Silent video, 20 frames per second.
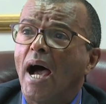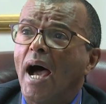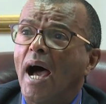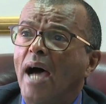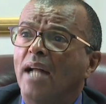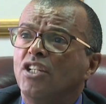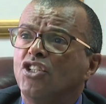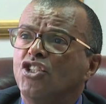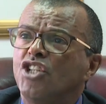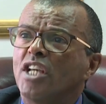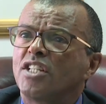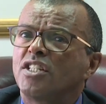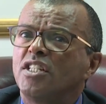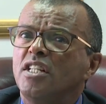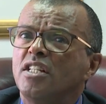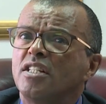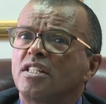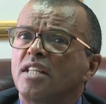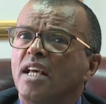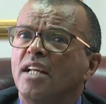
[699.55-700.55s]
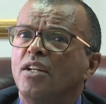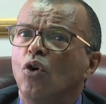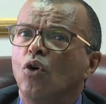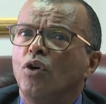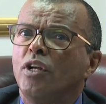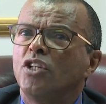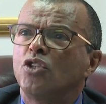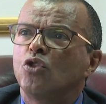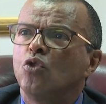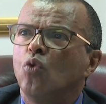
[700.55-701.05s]
And Jesse said
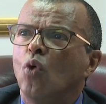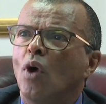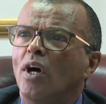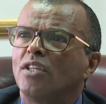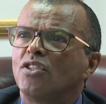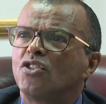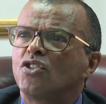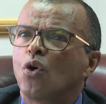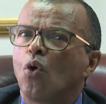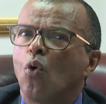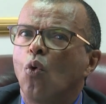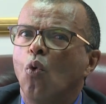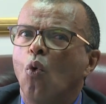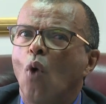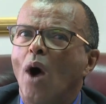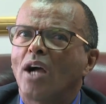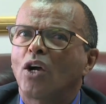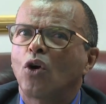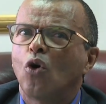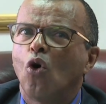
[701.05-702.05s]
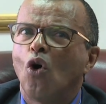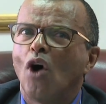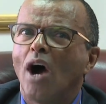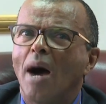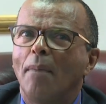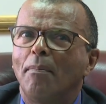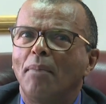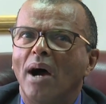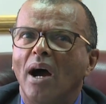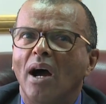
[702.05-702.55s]
only two words, Wako
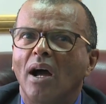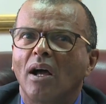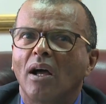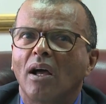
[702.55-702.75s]
Hapa.